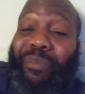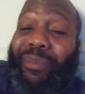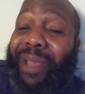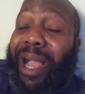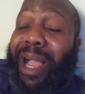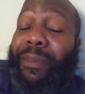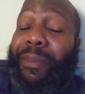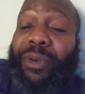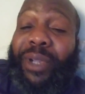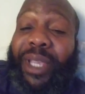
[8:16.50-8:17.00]

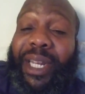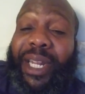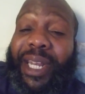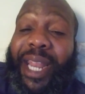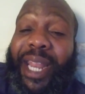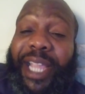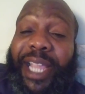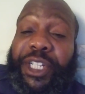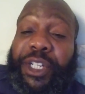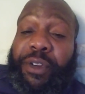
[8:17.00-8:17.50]
to get a
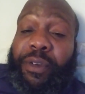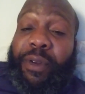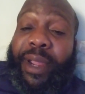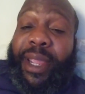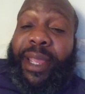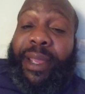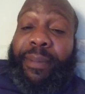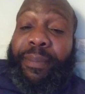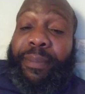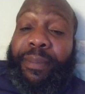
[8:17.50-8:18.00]
nice
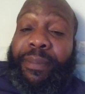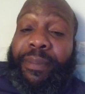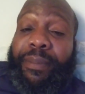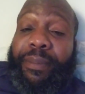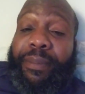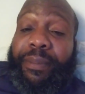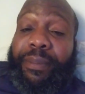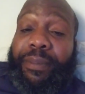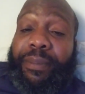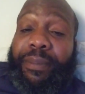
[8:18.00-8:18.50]
crib,
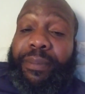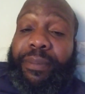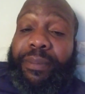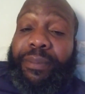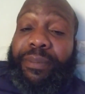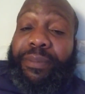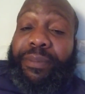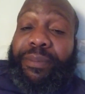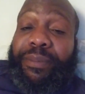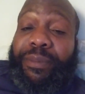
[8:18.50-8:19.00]

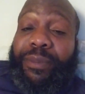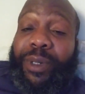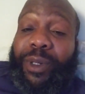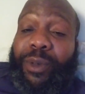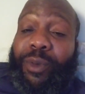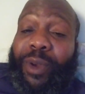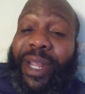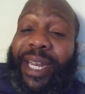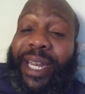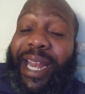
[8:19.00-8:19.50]

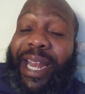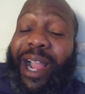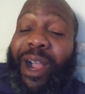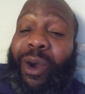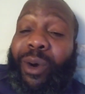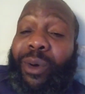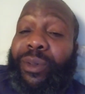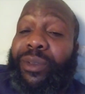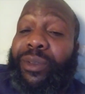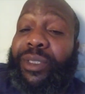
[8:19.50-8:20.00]
rent it
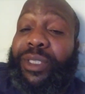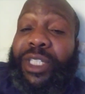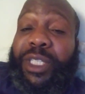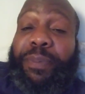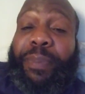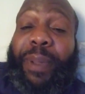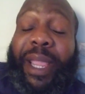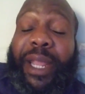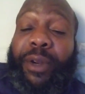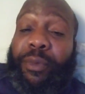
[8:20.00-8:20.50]
out, just
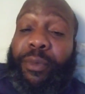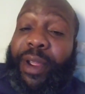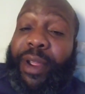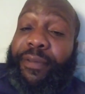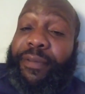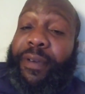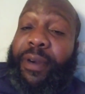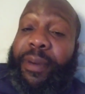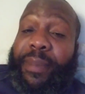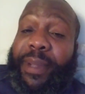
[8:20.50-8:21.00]
pay the rent
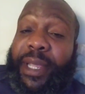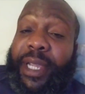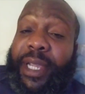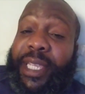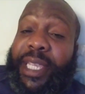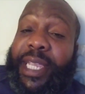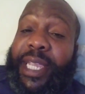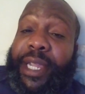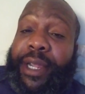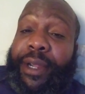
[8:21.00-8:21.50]
for me a
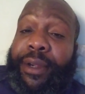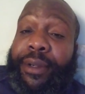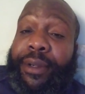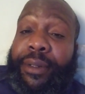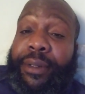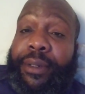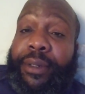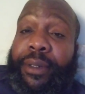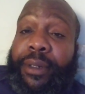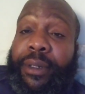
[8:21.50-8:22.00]
year.
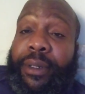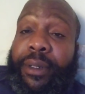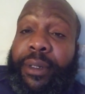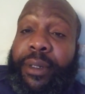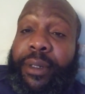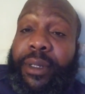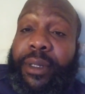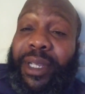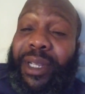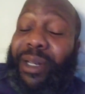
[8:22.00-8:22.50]

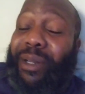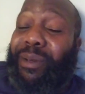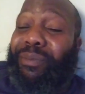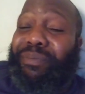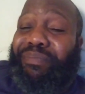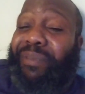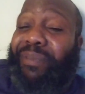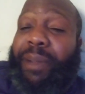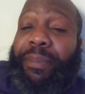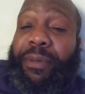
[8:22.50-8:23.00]

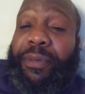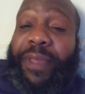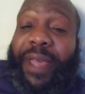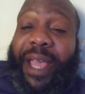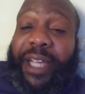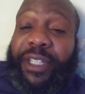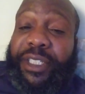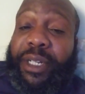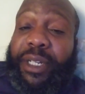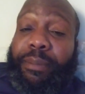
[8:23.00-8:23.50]
Couple
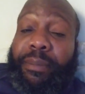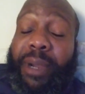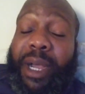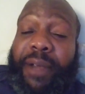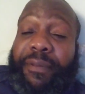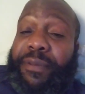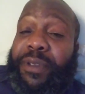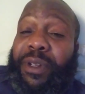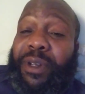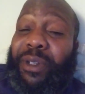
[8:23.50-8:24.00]
thousand a
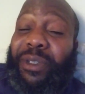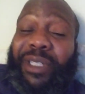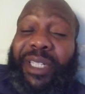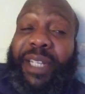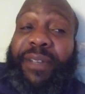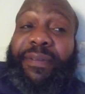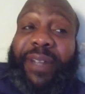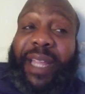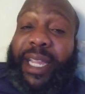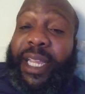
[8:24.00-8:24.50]
month. You
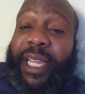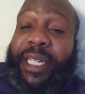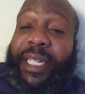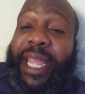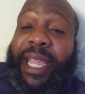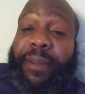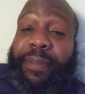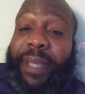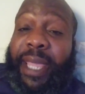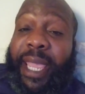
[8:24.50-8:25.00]
live like a
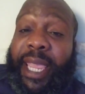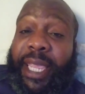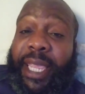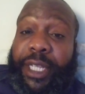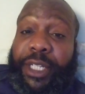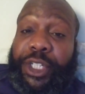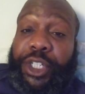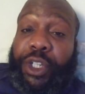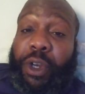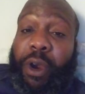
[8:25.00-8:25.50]
damn king
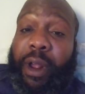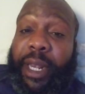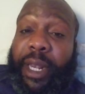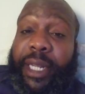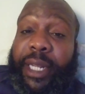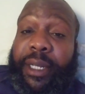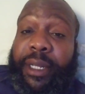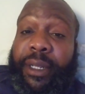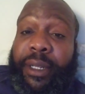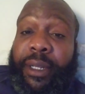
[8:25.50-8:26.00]
in
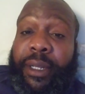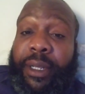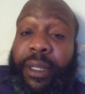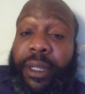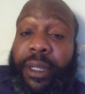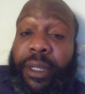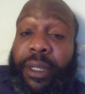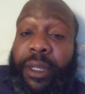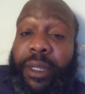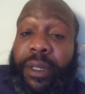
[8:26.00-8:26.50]
Charlotte.
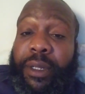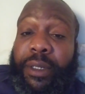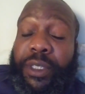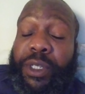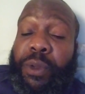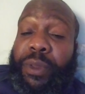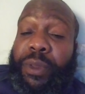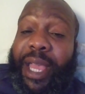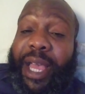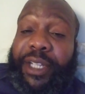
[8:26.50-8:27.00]

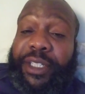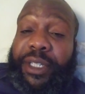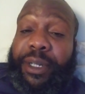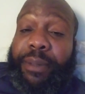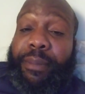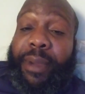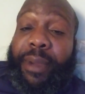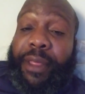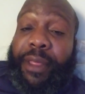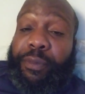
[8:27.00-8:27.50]
$2,000 a
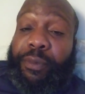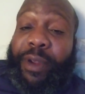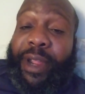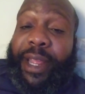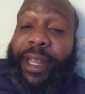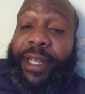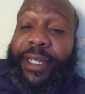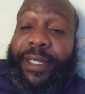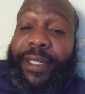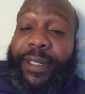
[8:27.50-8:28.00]
month
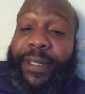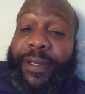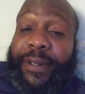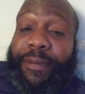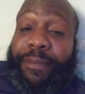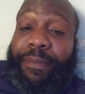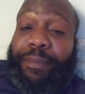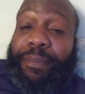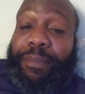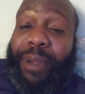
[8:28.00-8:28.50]
rent.
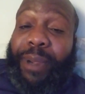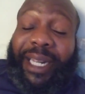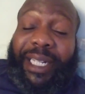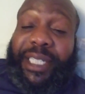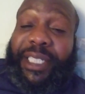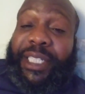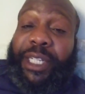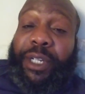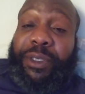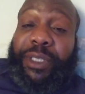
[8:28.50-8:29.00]
Probably
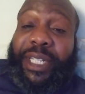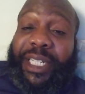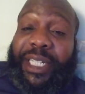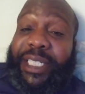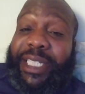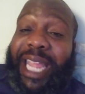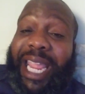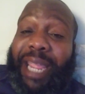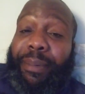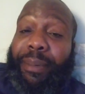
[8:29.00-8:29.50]
still to this
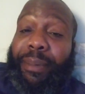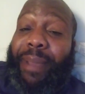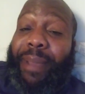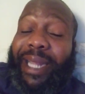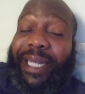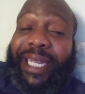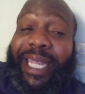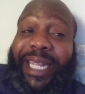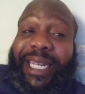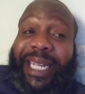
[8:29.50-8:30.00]
day, but
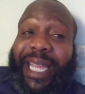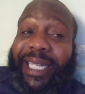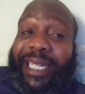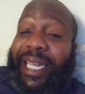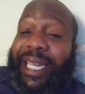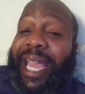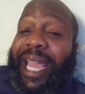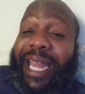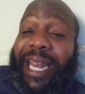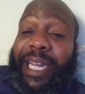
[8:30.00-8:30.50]
back then,
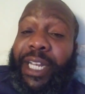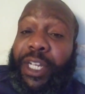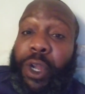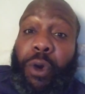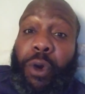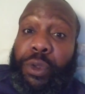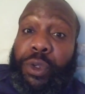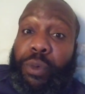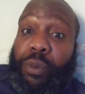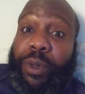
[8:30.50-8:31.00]
99, I
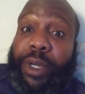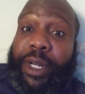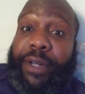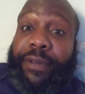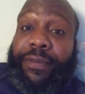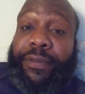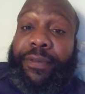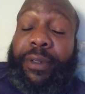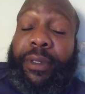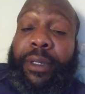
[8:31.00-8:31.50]
know you would
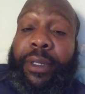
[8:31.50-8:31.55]
have.